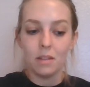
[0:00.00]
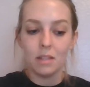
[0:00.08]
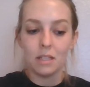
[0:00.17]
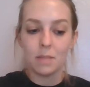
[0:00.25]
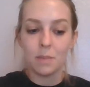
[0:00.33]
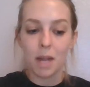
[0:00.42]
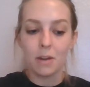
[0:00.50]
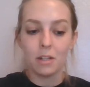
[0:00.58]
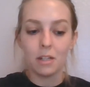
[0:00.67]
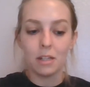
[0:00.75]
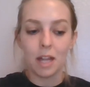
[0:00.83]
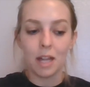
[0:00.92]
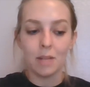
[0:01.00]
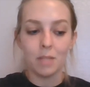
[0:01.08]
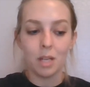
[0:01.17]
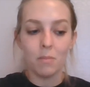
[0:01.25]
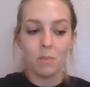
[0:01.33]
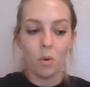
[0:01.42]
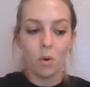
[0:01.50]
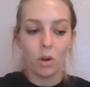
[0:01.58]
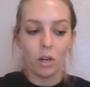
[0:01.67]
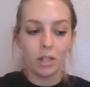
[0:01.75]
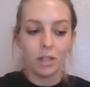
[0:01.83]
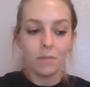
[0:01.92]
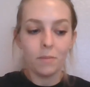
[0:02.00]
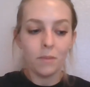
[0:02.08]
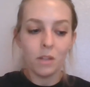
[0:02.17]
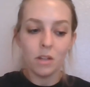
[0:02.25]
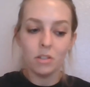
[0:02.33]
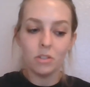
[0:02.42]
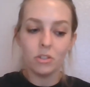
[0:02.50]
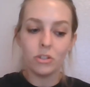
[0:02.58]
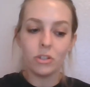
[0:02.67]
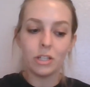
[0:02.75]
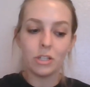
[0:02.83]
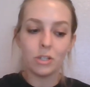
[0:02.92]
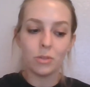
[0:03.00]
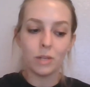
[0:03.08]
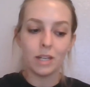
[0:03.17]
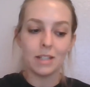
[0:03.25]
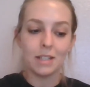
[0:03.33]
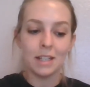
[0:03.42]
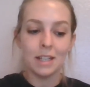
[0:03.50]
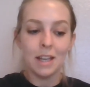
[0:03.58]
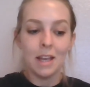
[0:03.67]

The spider climbed a board. Judy shrieked.